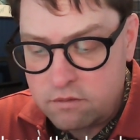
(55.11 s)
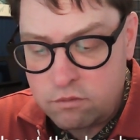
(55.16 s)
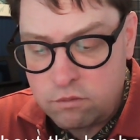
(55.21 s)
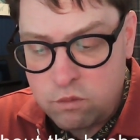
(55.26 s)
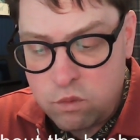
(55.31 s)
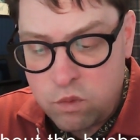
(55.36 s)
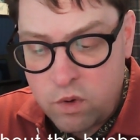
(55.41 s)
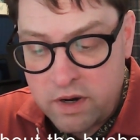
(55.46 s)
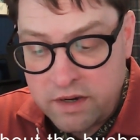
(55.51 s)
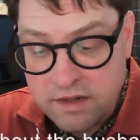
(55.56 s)

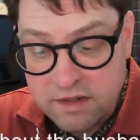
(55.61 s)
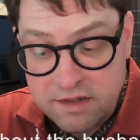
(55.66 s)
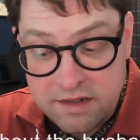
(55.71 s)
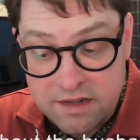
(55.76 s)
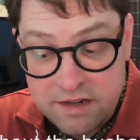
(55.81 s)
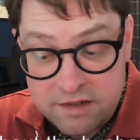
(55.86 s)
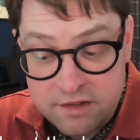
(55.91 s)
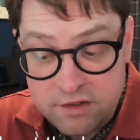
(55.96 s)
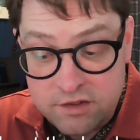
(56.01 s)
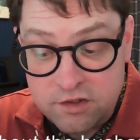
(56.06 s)
What
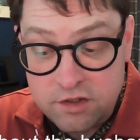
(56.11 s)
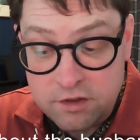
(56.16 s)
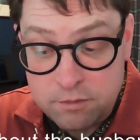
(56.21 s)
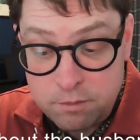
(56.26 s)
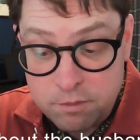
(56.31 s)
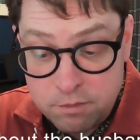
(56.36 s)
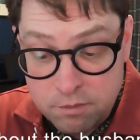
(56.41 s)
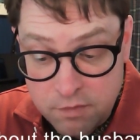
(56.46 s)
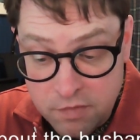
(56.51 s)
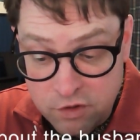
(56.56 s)
does
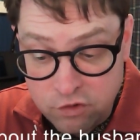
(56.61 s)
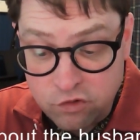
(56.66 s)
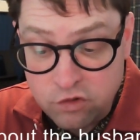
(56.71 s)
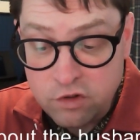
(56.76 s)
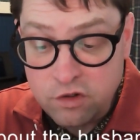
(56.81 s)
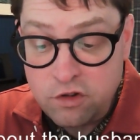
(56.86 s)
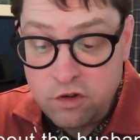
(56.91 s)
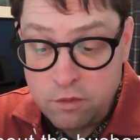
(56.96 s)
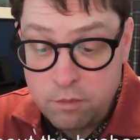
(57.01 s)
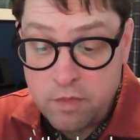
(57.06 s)

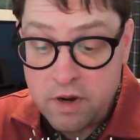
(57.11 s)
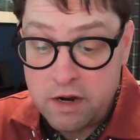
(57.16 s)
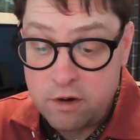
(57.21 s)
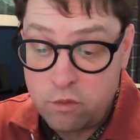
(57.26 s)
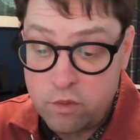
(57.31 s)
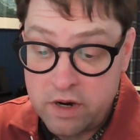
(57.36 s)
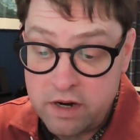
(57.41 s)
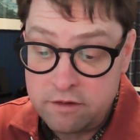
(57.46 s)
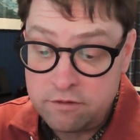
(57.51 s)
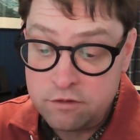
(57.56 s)
submission to my
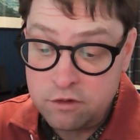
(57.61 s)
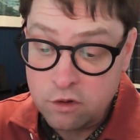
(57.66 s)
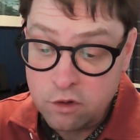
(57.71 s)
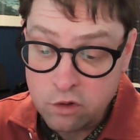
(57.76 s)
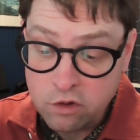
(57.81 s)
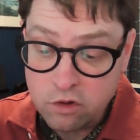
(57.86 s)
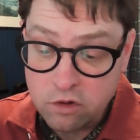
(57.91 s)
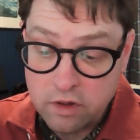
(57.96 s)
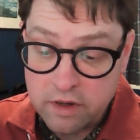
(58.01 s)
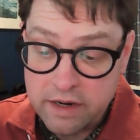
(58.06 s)
wife
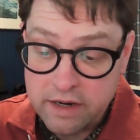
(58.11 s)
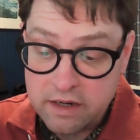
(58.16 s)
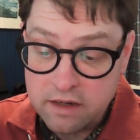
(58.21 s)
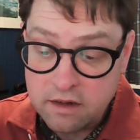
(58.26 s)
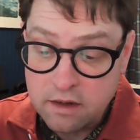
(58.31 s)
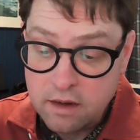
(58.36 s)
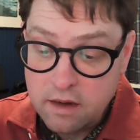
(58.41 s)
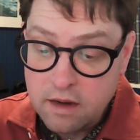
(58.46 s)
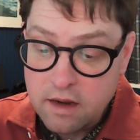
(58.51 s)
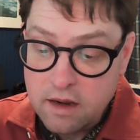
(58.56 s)
look
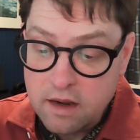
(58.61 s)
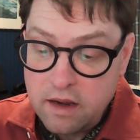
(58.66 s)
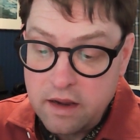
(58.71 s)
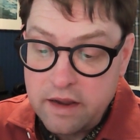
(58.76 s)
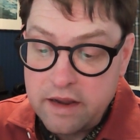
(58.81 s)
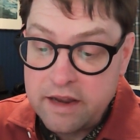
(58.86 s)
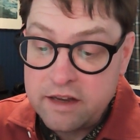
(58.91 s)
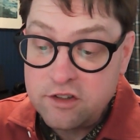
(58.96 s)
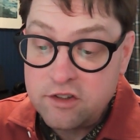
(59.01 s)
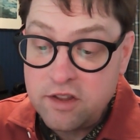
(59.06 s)
like
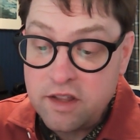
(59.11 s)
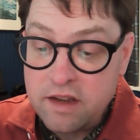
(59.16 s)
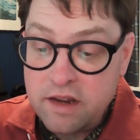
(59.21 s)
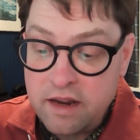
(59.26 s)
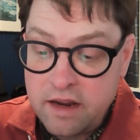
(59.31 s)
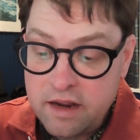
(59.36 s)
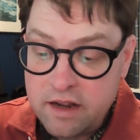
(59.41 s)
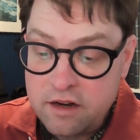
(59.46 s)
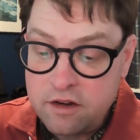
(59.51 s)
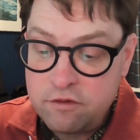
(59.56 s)
as the
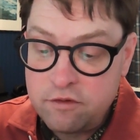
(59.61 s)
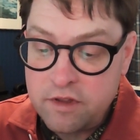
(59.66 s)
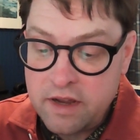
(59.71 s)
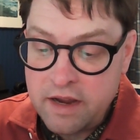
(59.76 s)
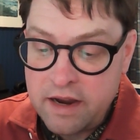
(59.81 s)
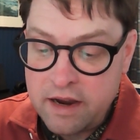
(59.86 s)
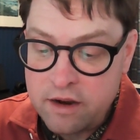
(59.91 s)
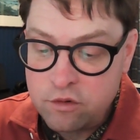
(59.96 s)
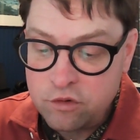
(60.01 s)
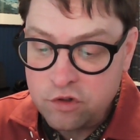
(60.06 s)
head of the
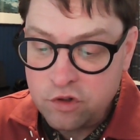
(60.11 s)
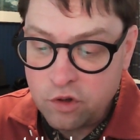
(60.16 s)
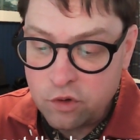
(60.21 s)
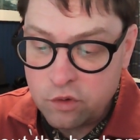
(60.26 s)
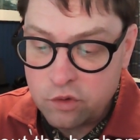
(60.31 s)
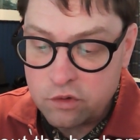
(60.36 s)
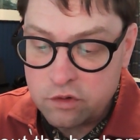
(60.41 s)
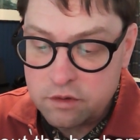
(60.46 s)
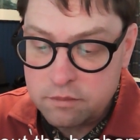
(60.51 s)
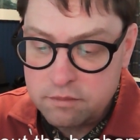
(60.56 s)

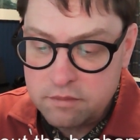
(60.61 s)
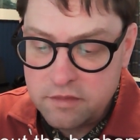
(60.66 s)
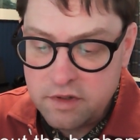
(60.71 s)
household?